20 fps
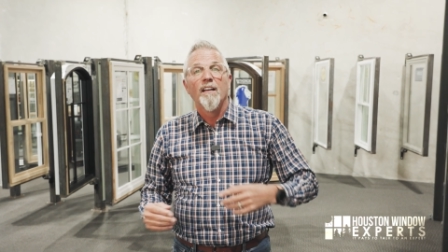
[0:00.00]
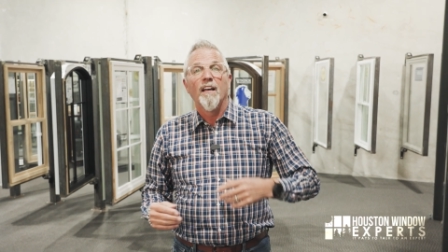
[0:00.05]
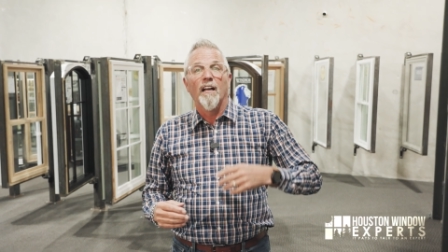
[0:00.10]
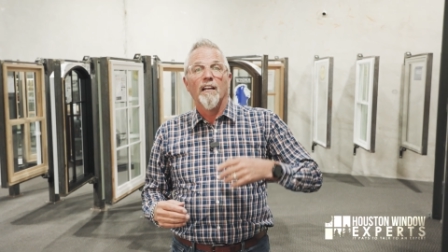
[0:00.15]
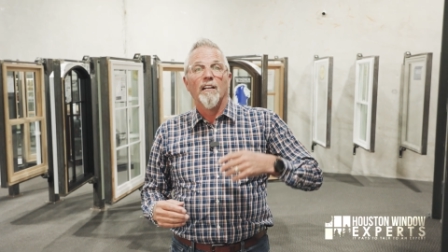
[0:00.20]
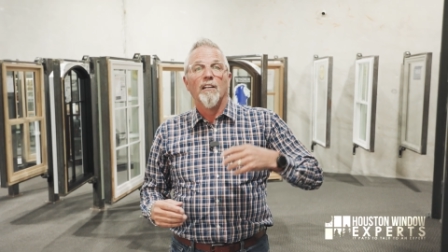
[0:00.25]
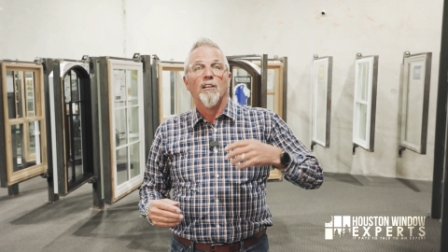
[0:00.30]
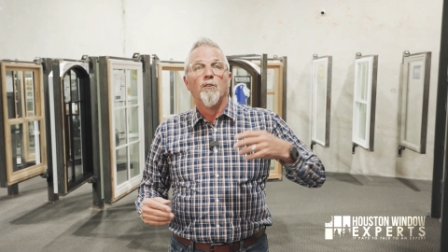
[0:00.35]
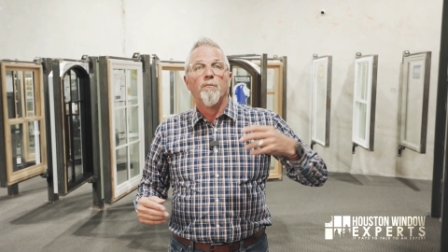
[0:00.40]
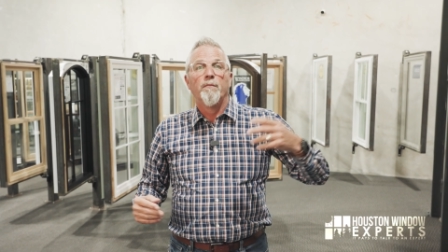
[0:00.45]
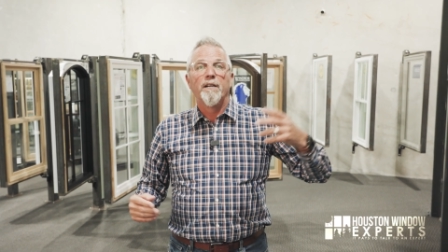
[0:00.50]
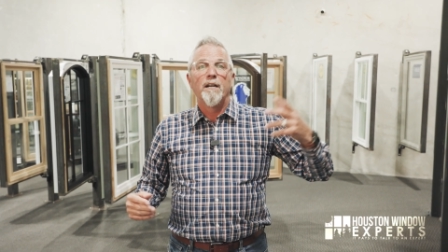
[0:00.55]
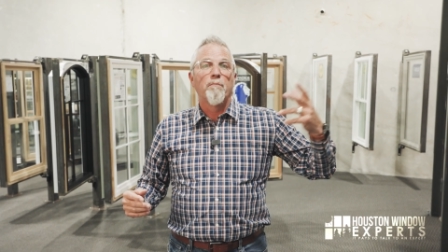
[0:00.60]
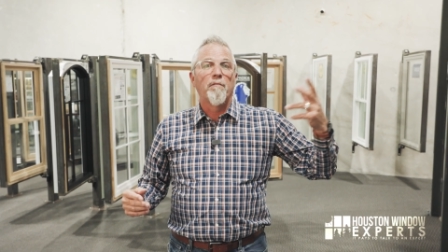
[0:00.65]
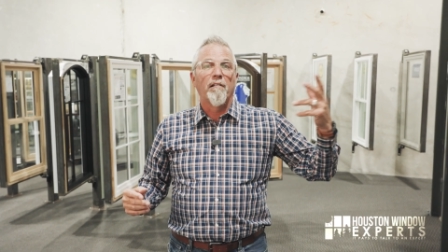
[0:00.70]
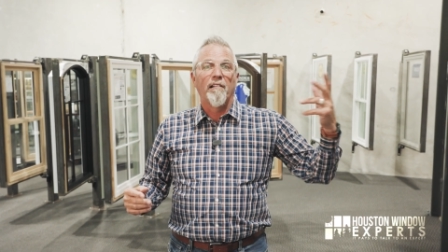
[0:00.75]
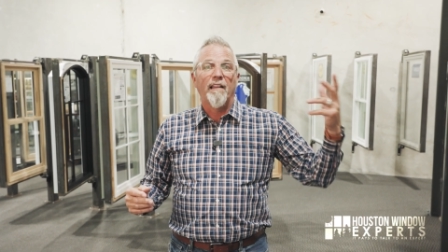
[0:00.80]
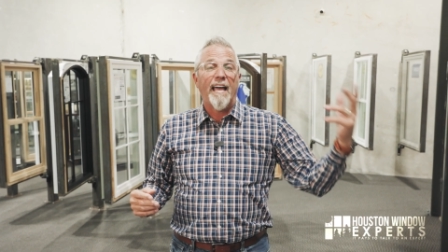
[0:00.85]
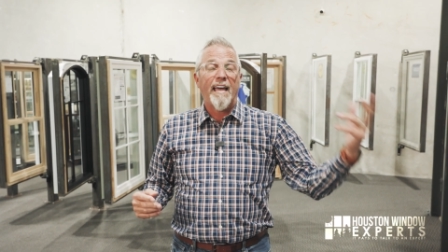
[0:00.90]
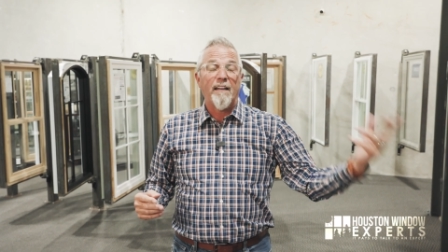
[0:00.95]
Aluminum
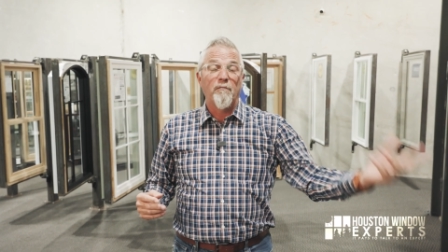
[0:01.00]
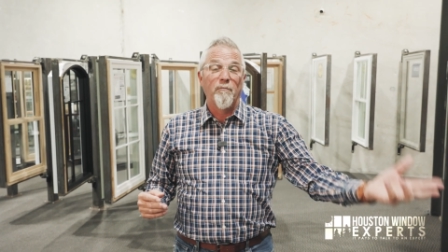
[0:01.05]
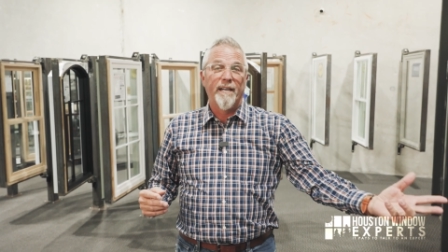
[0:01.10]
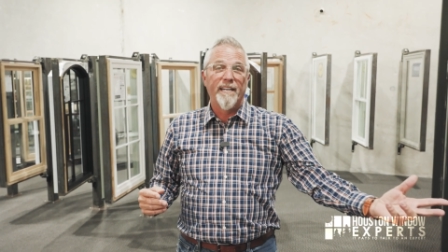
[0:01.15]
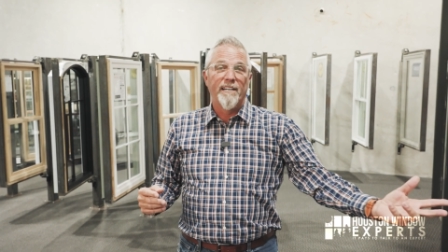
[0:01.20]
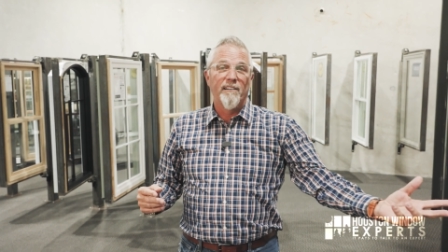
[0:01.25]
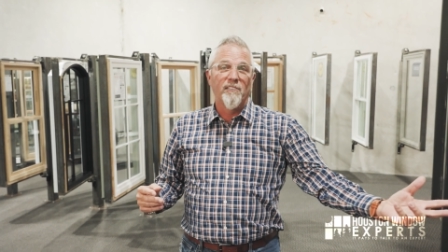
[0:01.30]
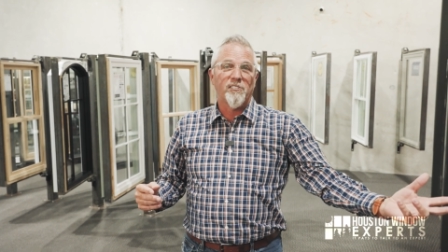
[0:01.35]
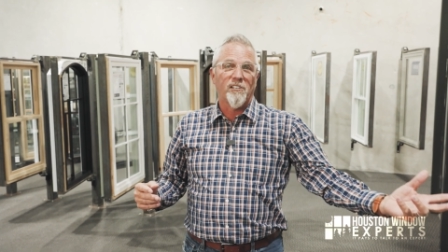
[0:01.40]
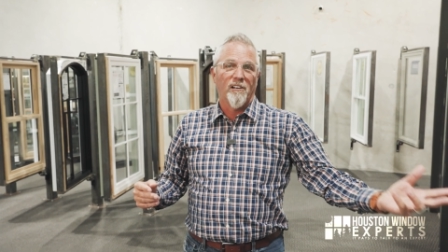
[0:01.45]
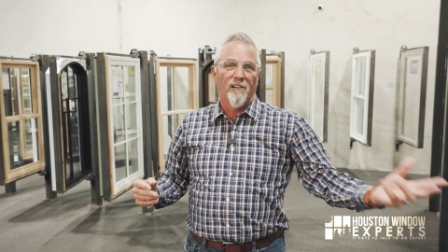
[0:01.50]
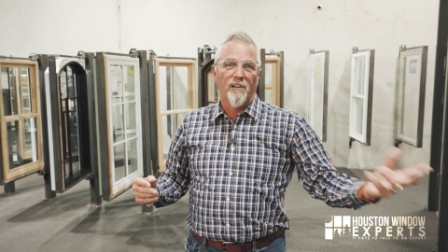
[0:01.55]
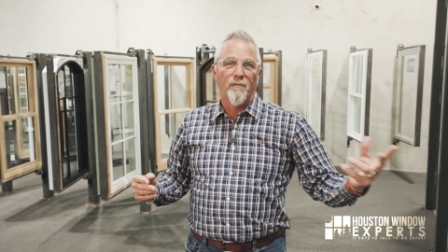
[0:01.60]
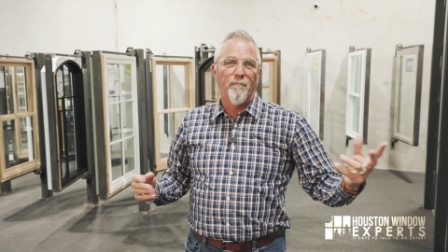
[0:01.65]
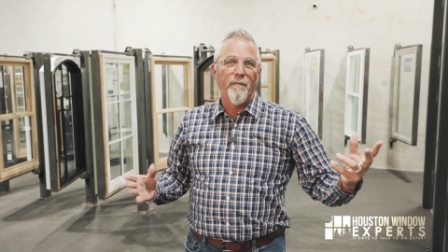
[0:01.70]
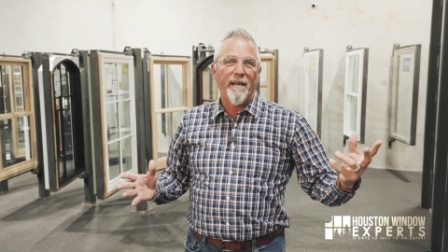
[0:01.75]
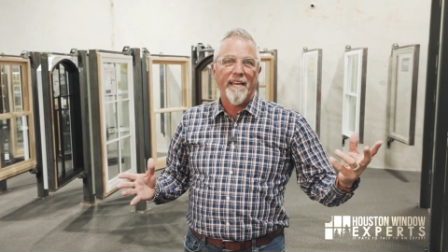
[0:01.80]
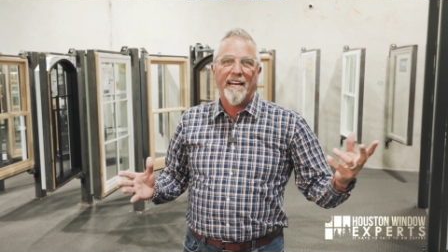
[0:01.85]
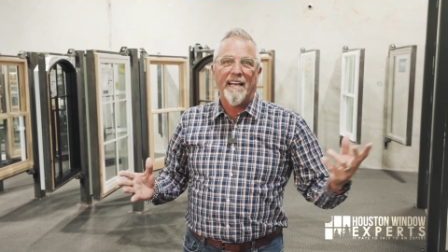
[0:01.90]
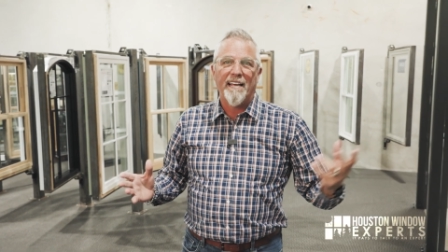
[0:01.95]
clad windows are
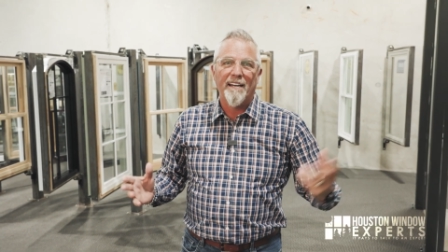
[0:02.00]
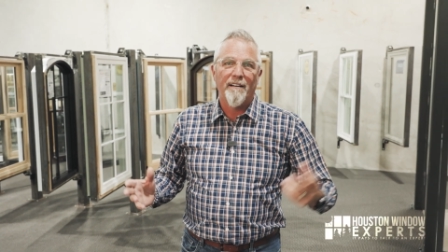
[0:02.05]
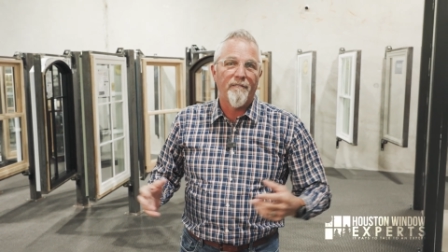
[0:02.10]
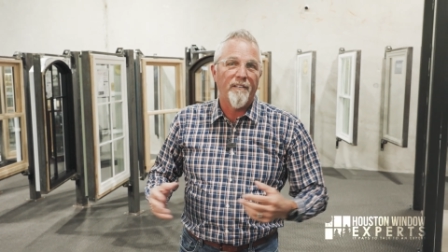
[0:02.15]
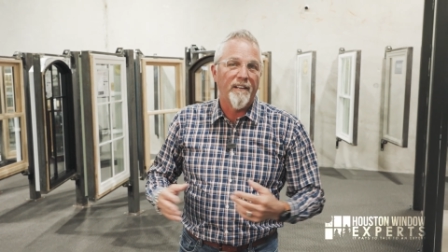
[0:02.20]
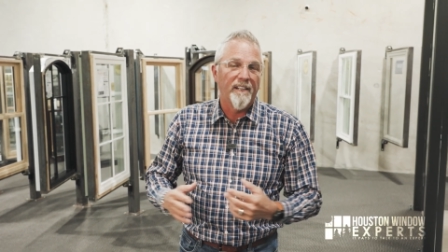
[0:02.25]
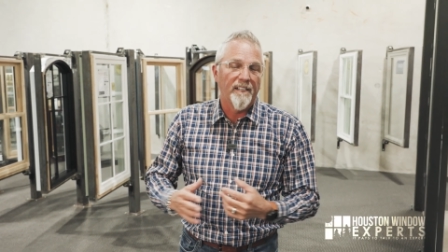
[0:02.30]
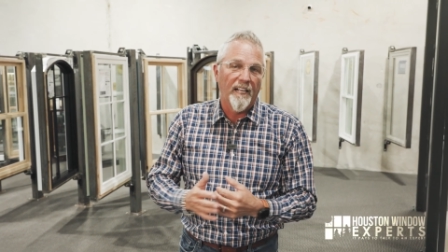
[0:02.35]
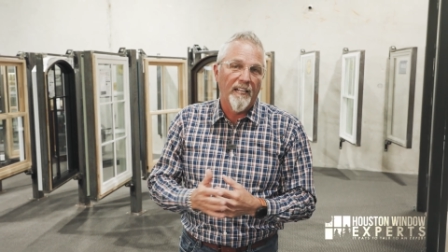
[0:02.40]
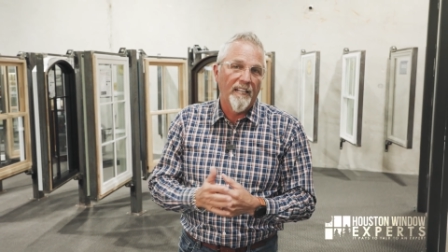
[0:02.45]
made out of